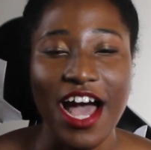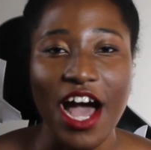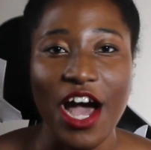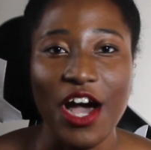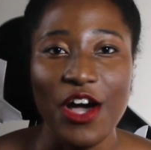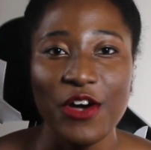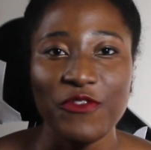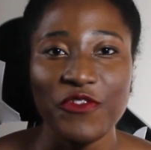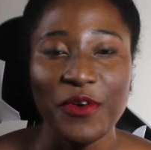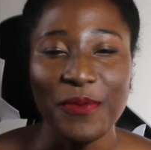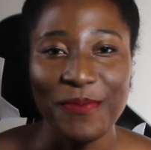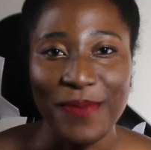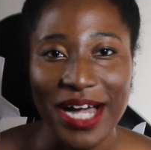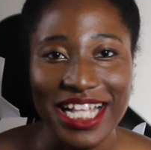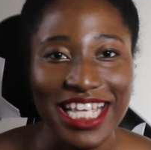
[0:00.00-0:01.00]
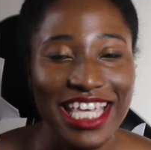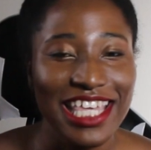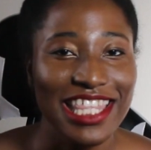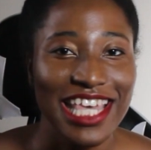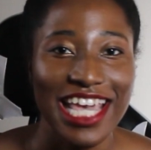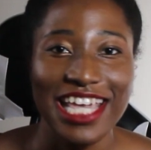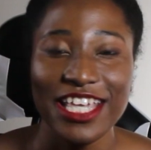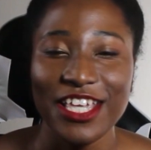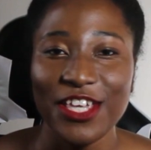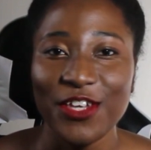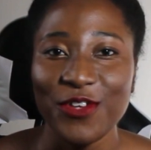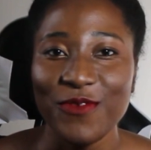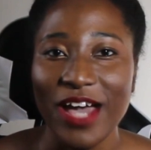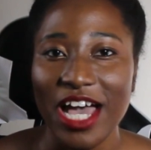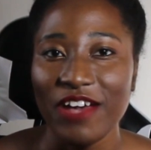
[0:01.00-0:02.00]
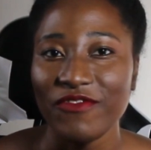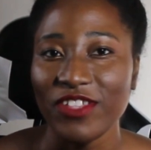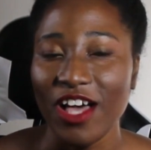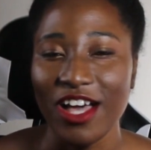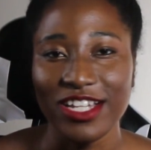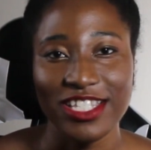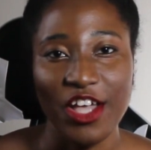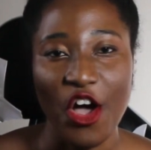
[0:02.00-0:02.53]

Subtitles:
of money that you have lost